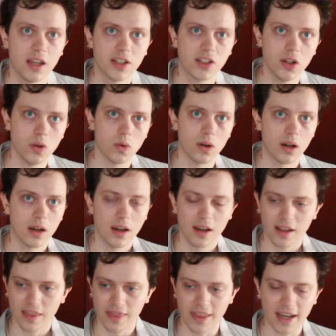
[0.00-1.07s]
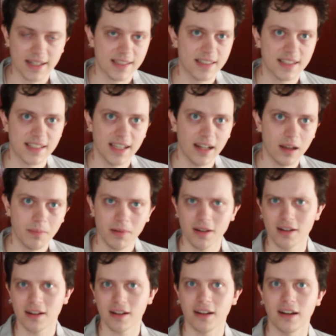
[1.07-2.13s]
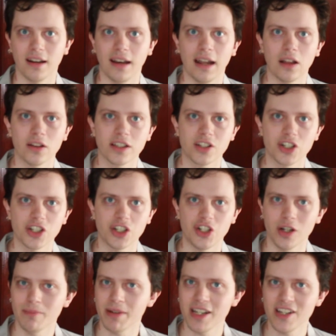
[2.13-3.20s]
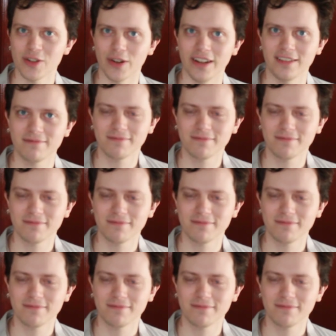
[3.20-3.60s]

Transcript: So, that's the setup. Now let's just jump into it.